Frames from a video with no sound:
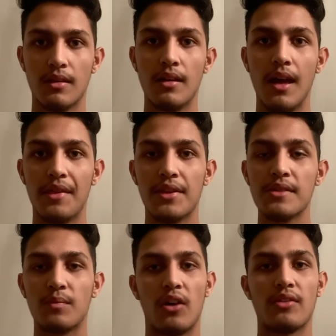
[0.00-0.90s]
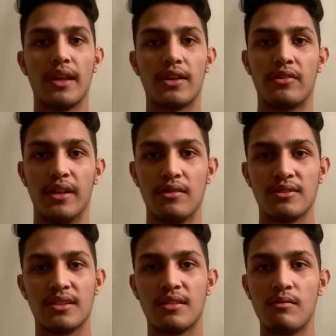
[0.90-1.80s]
And this model that I created was a
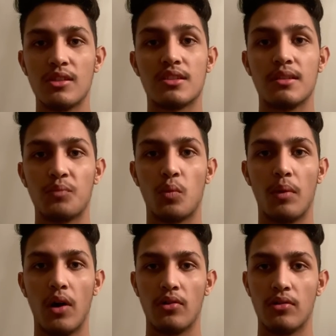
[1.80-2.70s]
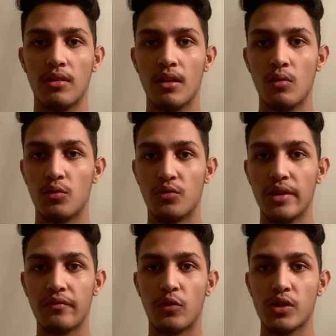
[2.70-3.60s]
somewhat simple model. With
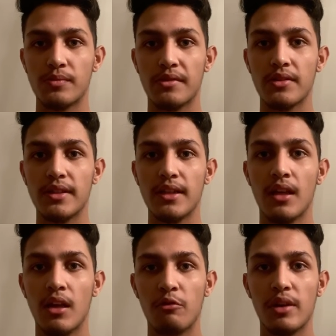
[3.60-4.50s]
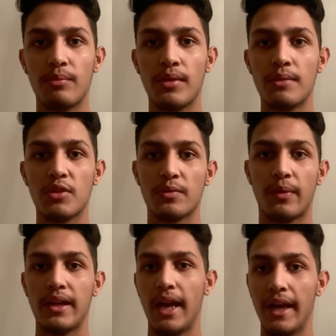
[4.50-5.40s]
reinforcement learning, we can pretty much
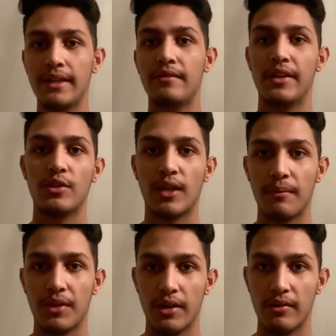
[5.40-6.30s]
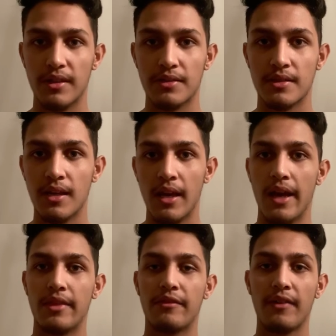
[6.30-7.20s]
play any video game there is.
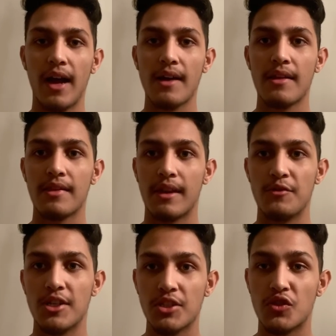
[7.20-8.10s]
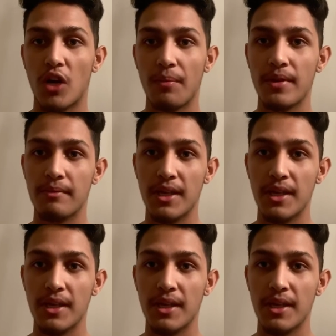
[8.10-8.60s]
And the fact that we can just drop an